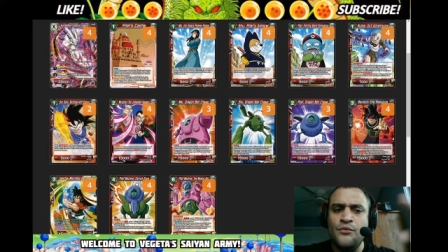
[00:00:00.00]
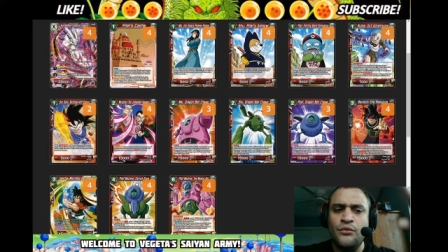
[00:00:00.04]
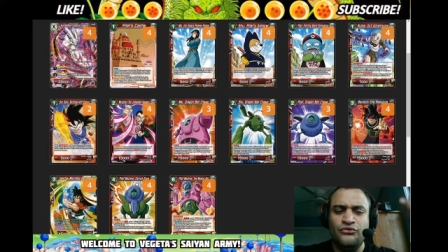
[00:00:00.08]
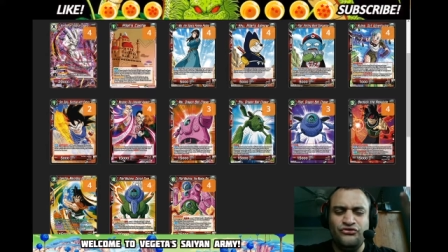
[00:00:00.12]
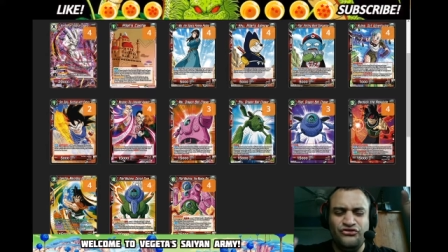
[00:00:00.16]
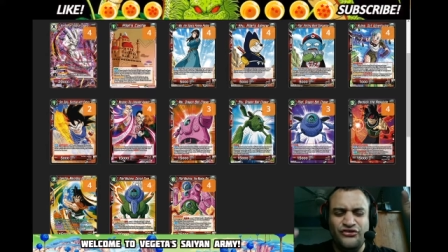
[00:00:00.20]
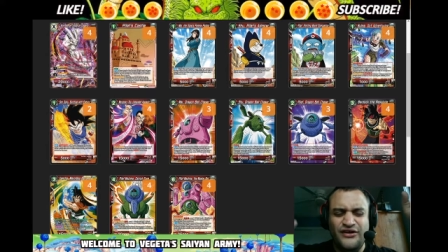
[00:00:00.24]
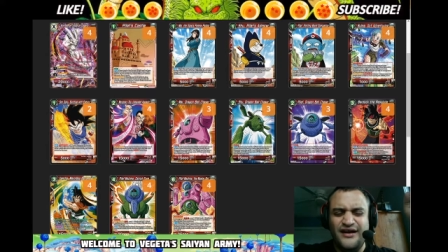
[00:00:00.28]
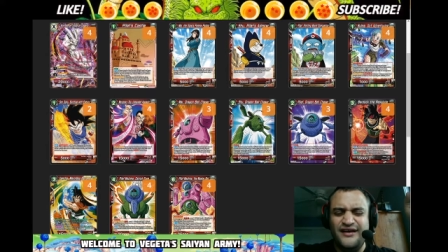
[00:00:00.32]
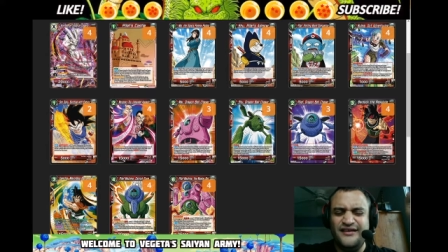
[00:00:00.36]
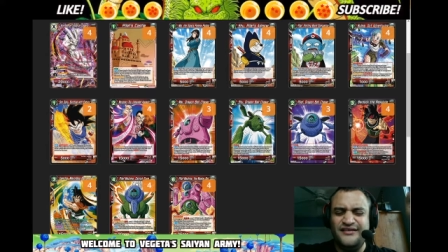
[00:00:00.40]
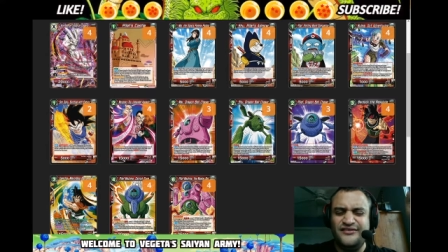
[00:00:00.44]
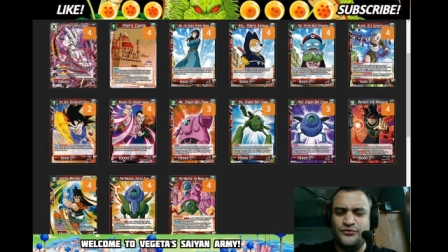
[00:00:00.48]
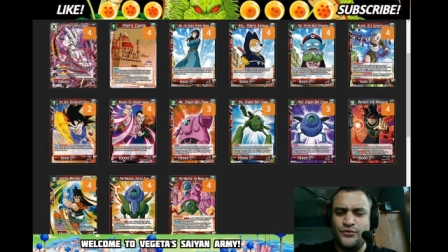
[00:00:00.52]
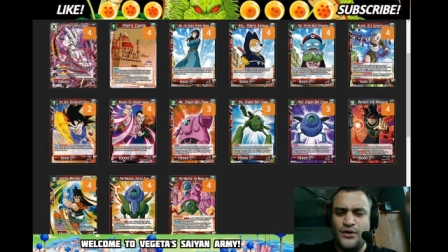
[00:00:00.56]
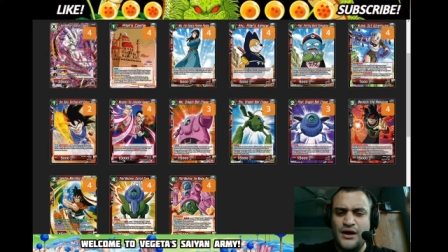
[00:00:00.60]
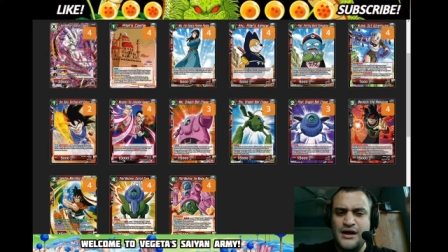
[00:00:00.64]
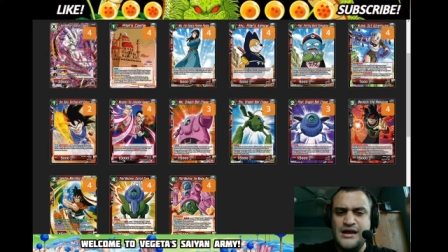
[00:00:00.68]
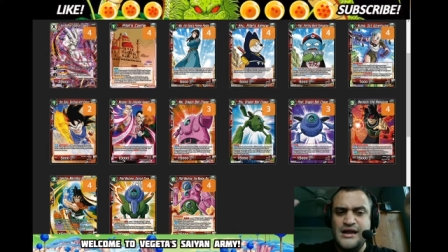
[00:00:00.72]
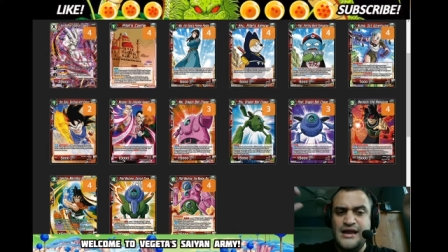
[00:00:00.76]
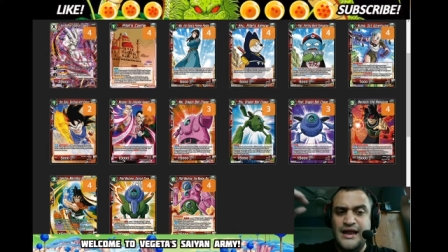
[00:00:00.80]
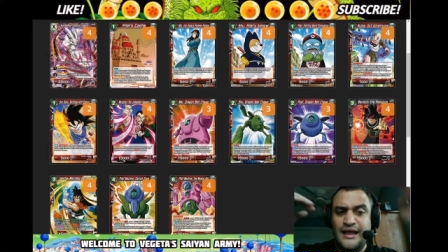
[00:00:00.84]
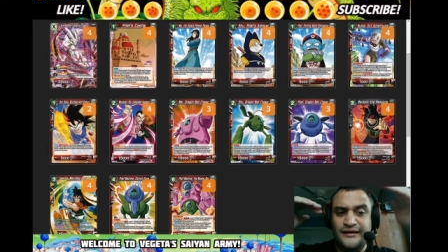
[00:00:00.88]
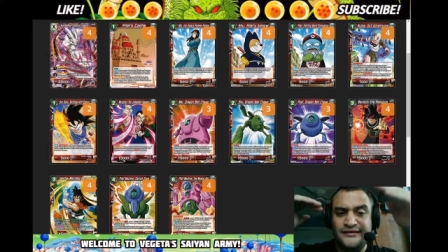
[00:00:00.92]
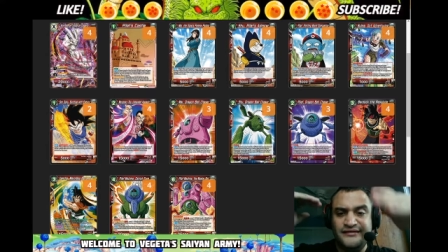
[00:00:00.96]
Would you guys
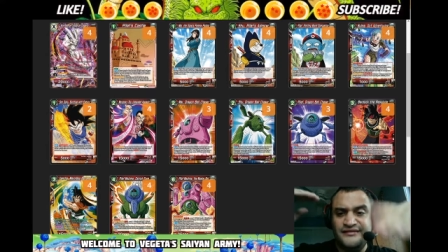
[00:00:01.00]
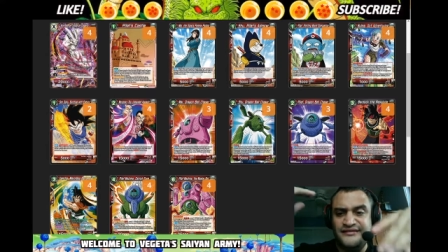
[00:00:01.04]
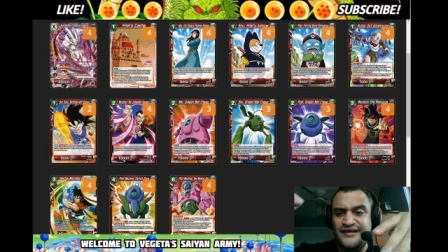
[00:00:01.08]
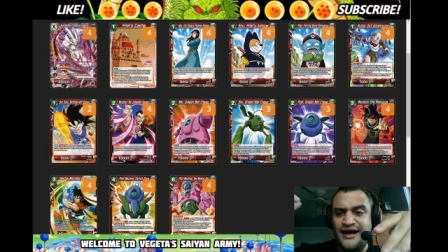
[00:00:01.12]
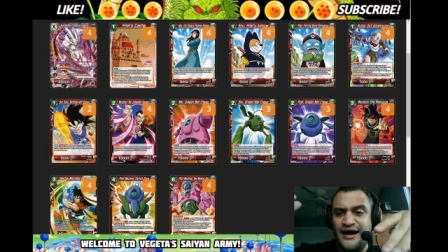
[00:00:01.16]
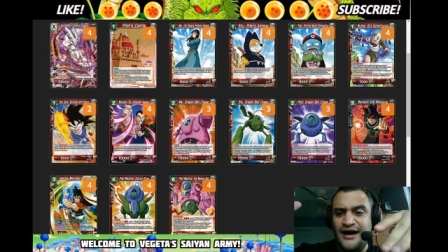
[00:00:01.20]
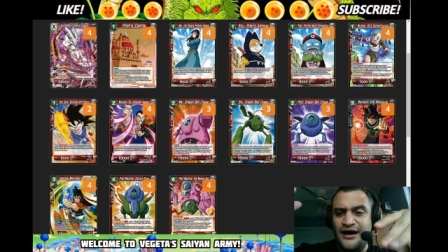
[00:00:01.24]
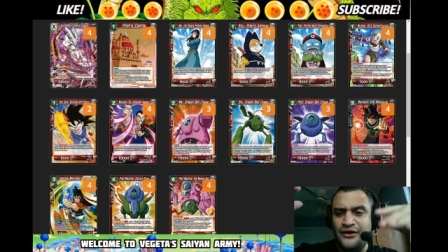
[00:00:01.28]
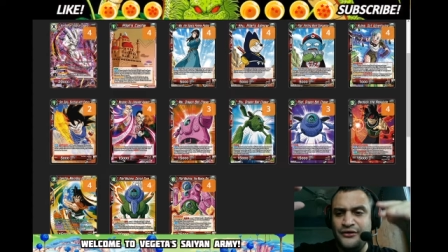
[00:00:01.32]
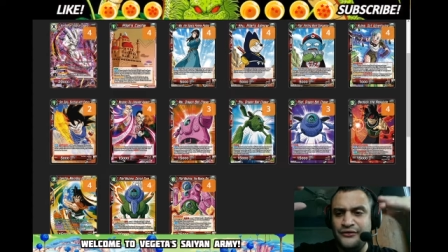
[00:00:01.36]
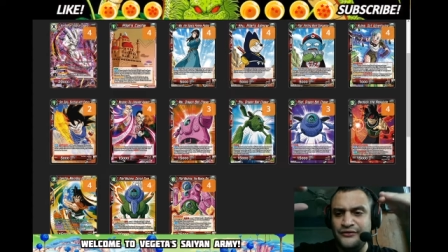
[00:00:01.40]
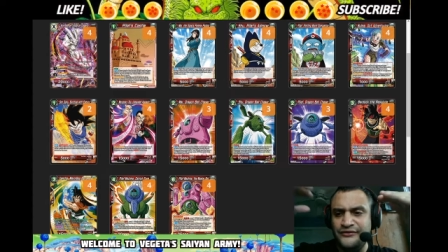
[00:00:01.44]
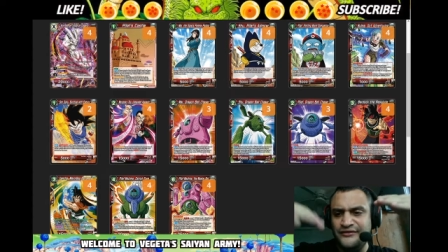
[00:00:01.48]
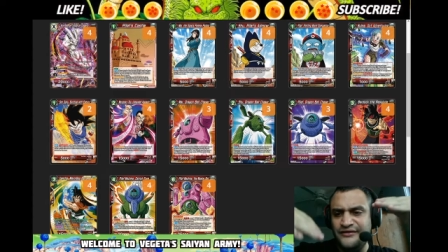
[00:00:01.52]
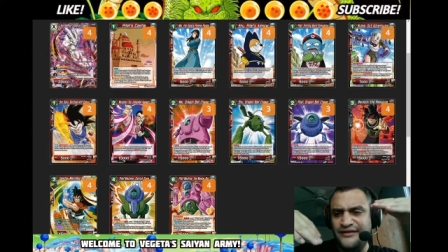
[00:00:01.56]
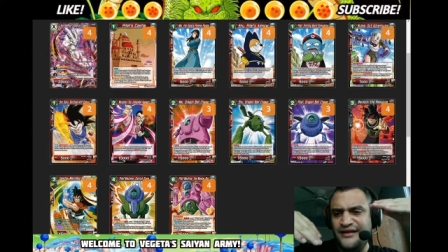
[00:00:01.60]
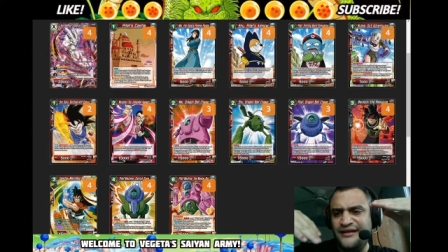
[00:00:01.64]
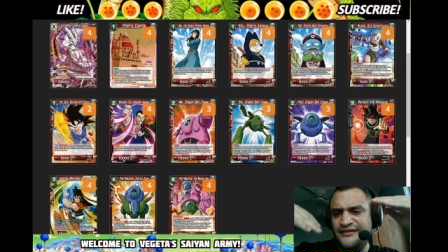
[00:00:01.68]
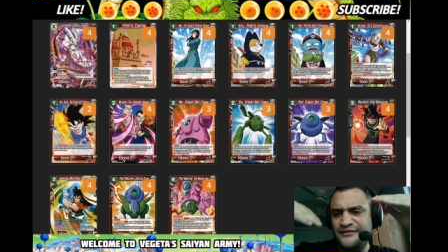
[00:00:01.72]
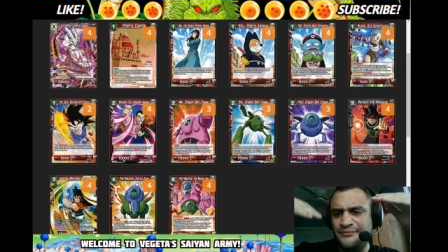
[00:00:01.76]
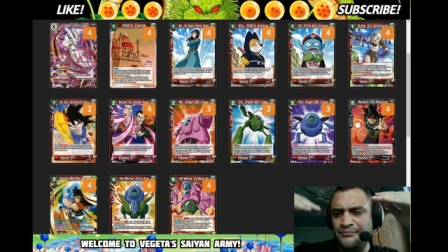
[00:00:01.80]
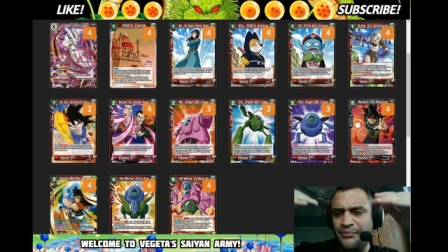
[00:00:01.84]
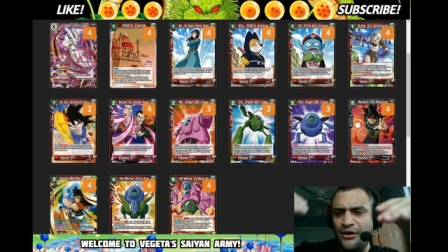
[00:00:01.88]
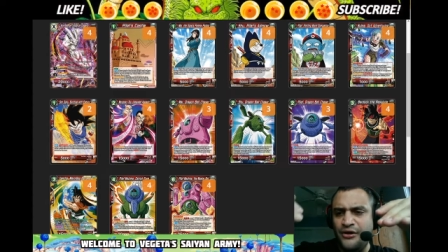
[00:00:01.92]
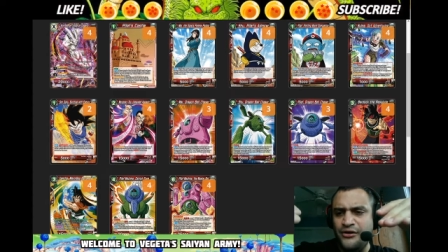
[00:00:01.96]
run less Taus,
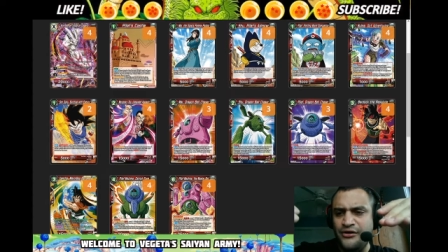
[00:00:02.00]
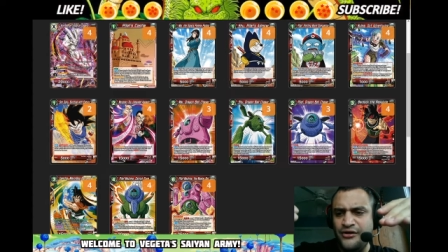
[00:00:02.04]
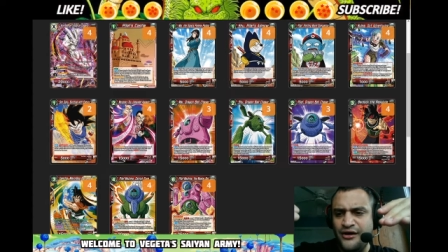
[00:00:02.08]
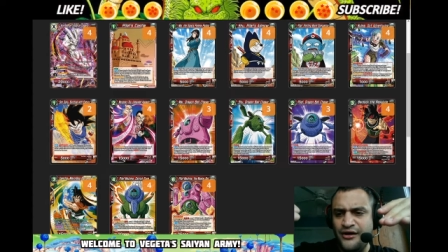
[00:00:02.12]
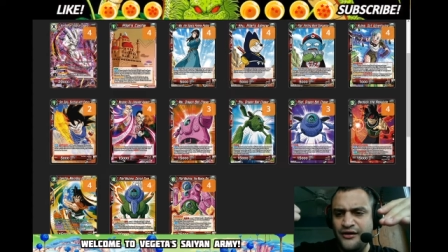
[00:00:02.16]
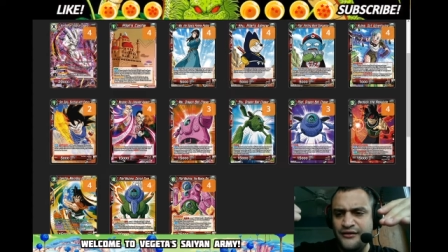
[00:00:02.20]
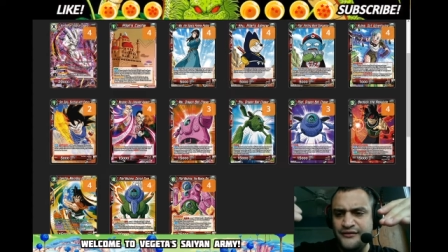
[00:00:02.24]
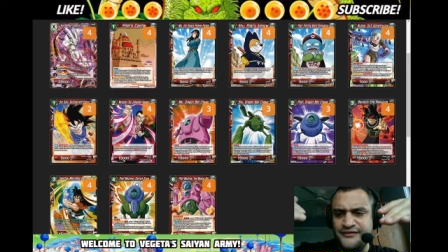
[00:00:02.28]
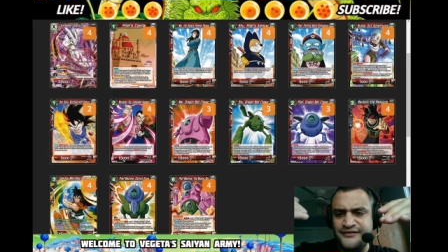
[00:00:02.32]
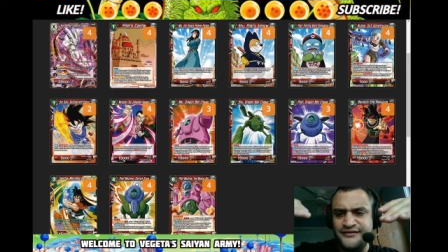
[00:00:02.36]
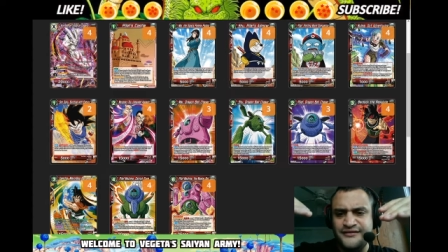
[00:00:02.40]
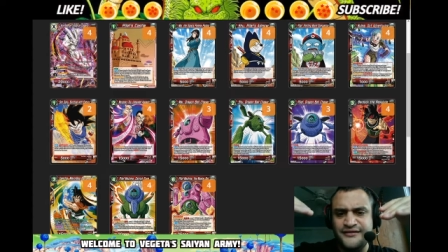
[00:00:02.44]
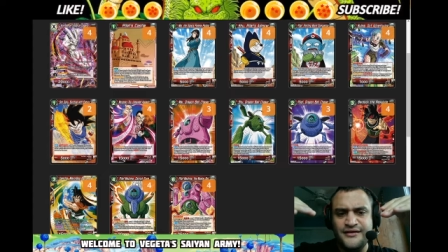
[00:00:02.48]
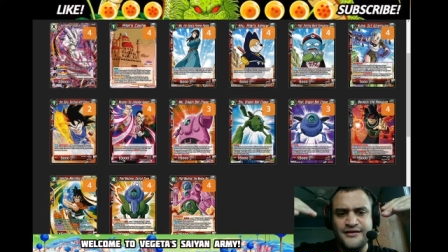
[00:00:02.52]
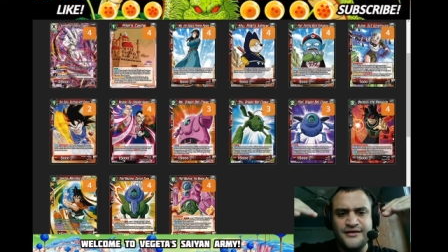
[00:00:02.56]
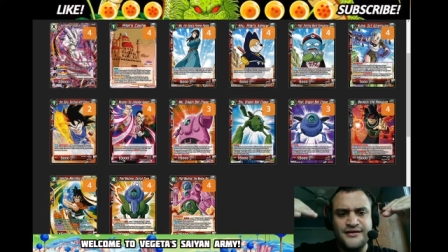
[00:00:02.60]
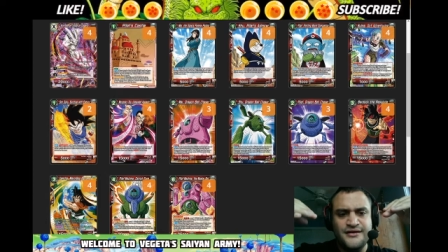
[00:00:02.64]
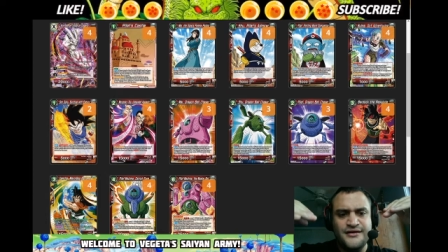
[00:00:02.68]
less Bardocks?